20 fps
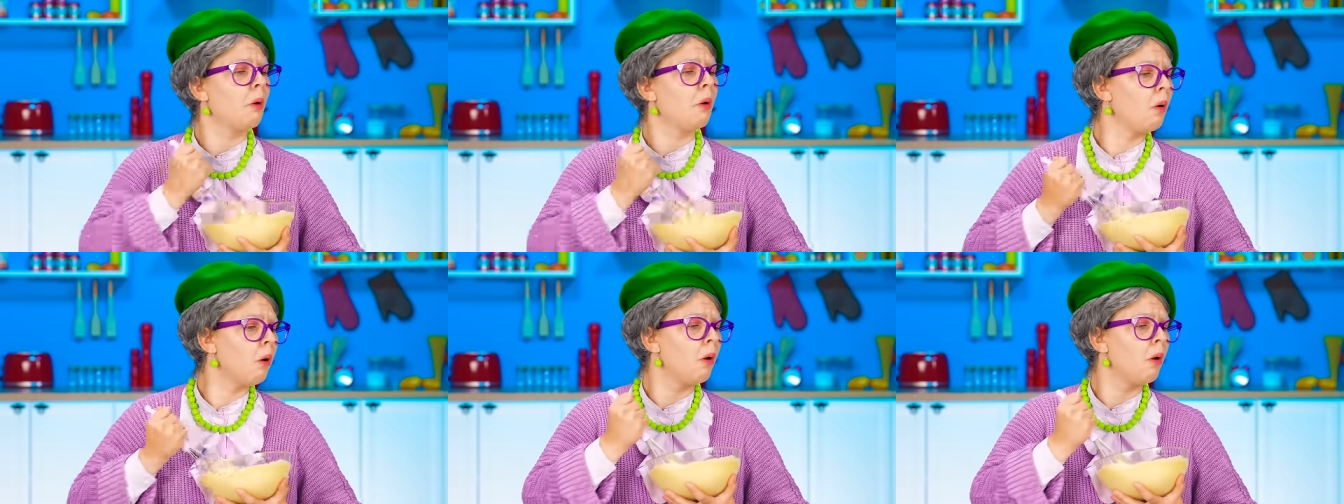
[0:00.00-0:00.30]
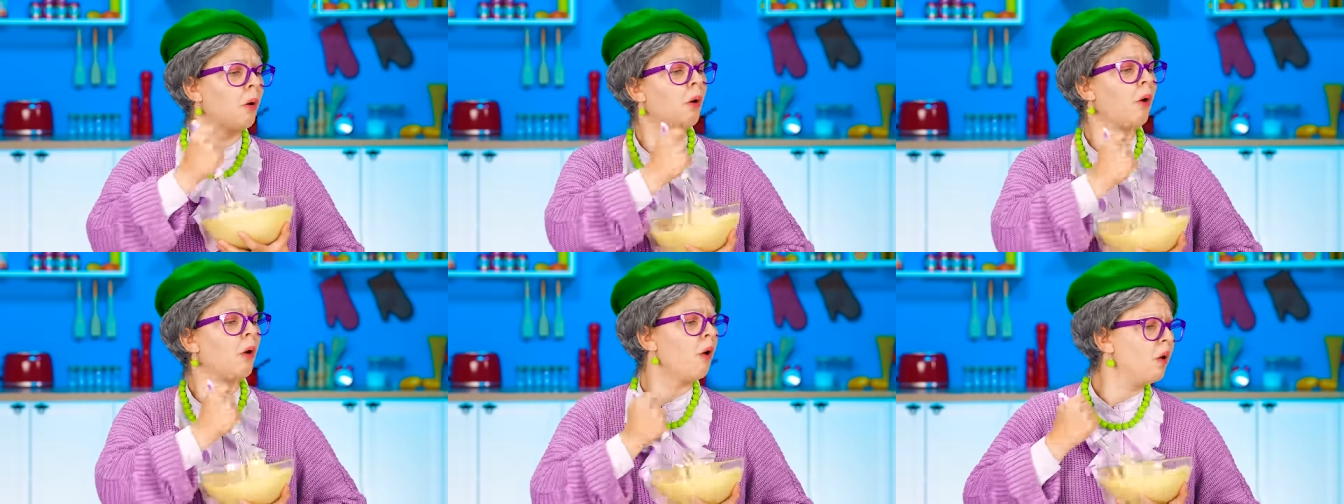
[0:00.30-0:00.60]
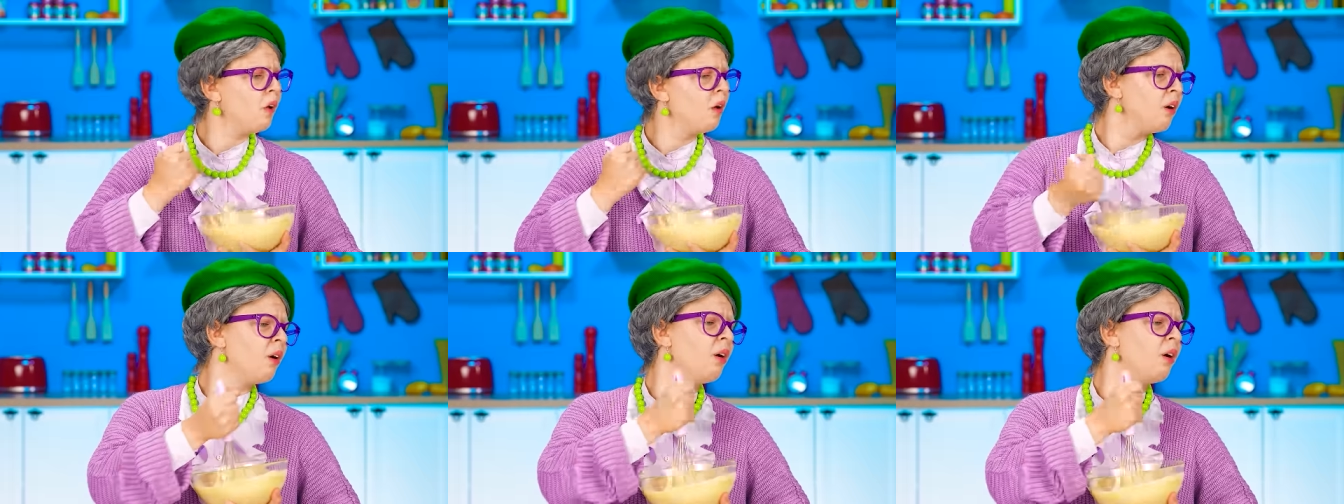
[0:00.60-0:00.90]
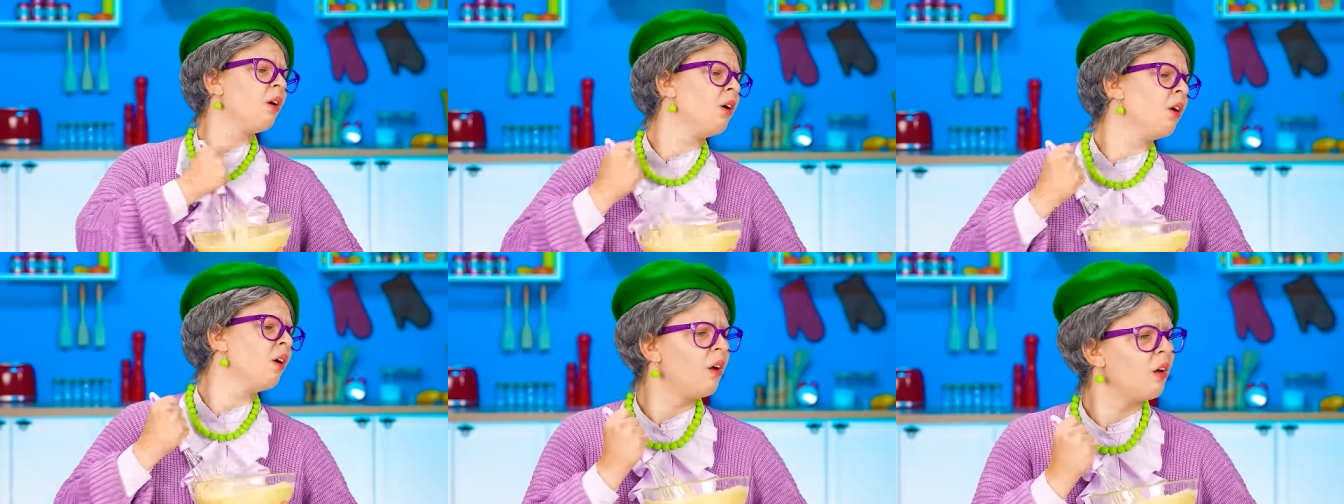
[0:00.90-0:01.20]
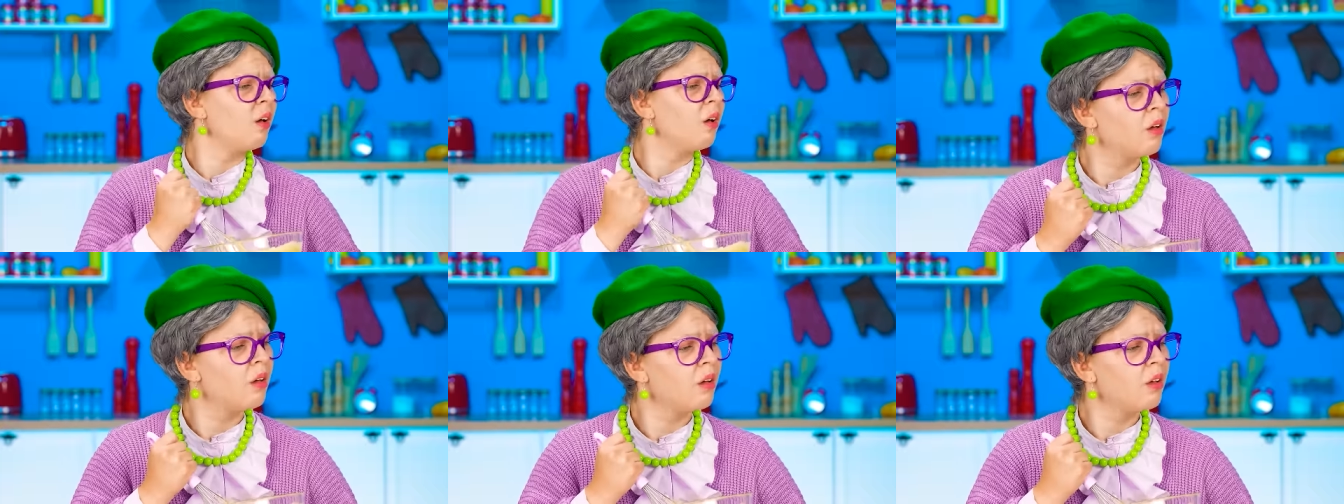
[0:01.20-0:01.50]
what does she have
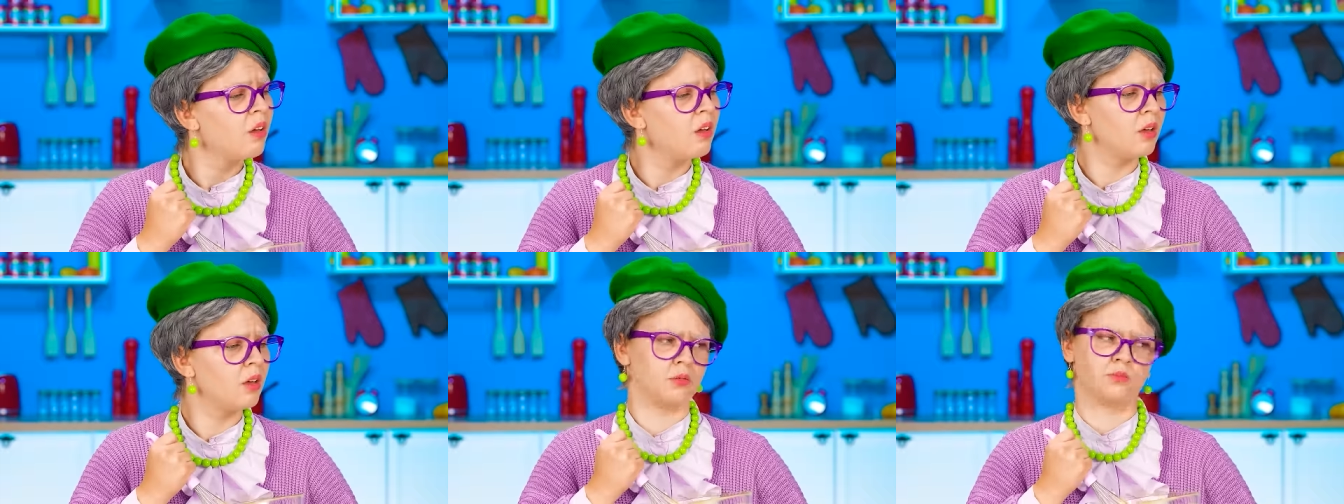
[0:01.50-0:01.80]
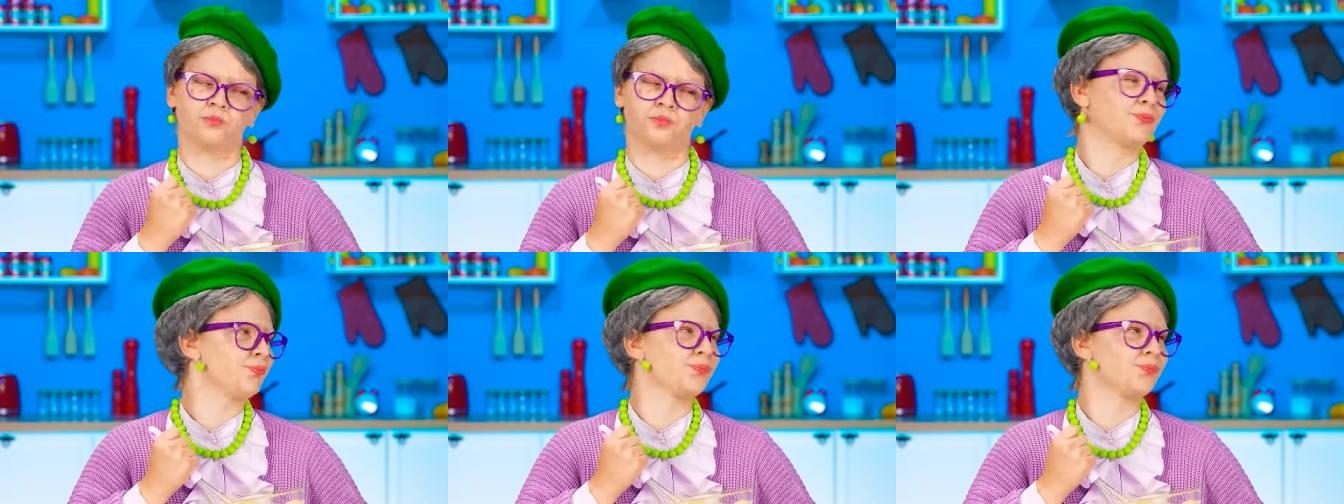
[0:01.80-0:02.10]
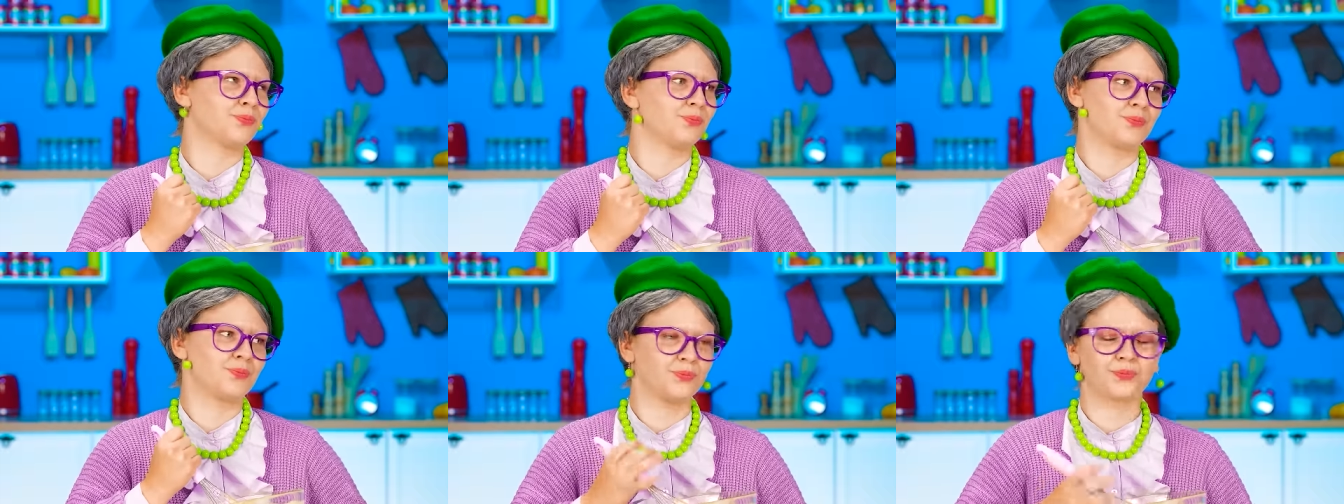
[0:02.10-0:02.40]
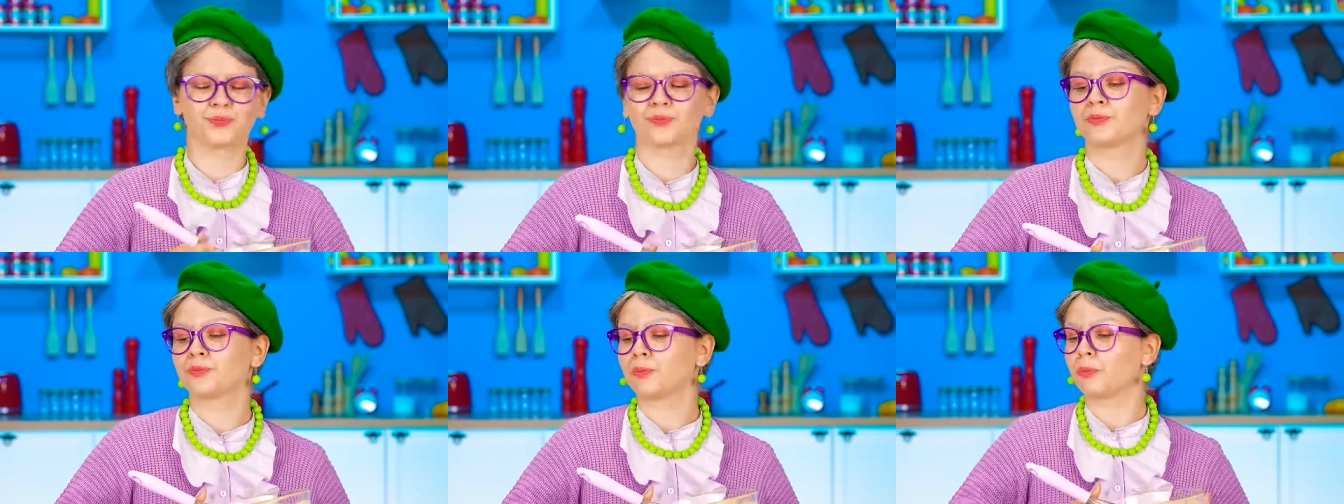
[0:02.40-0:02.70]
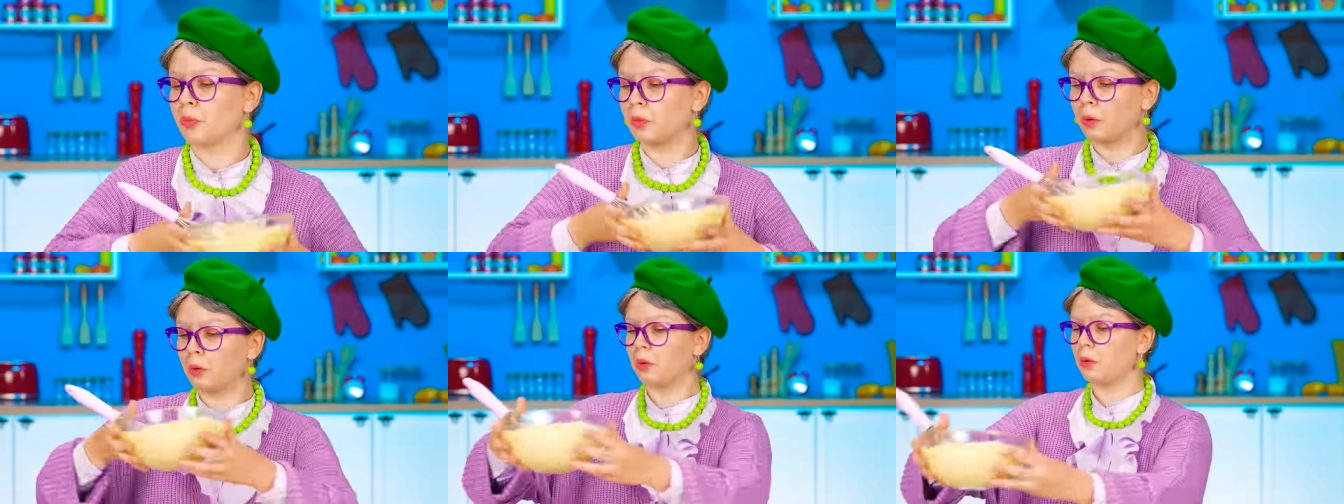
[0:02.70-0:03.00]
there? Oh, did you
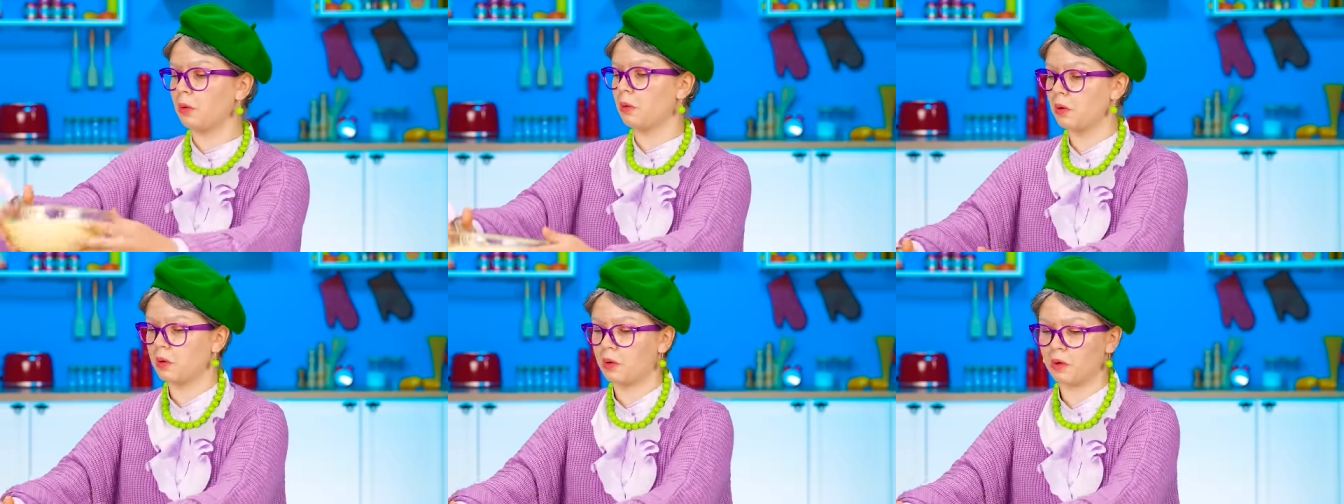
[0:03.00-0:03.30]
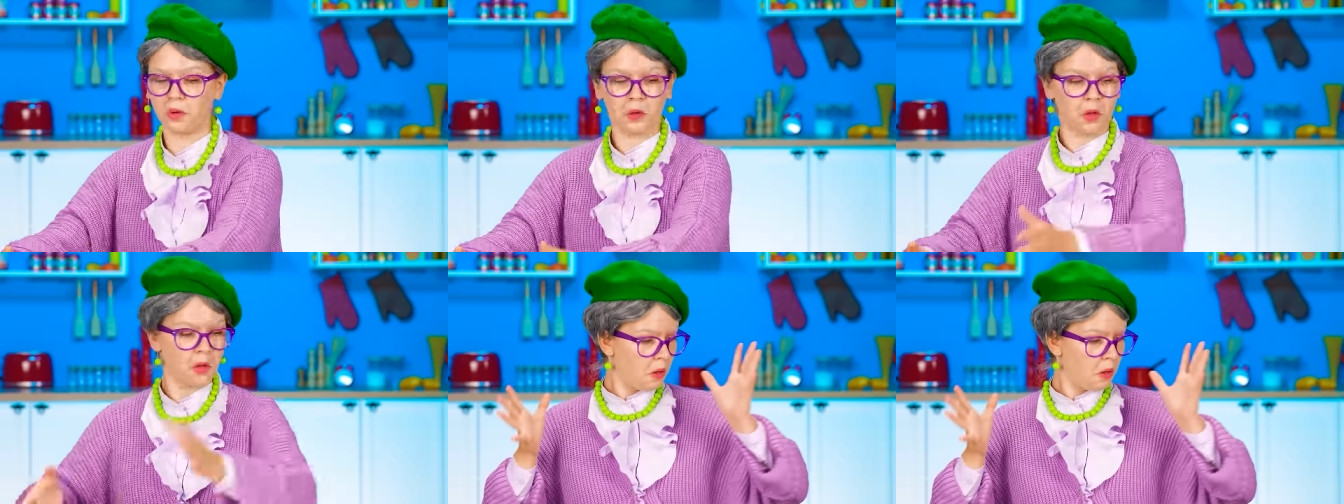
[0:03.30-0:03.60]
decide to feed my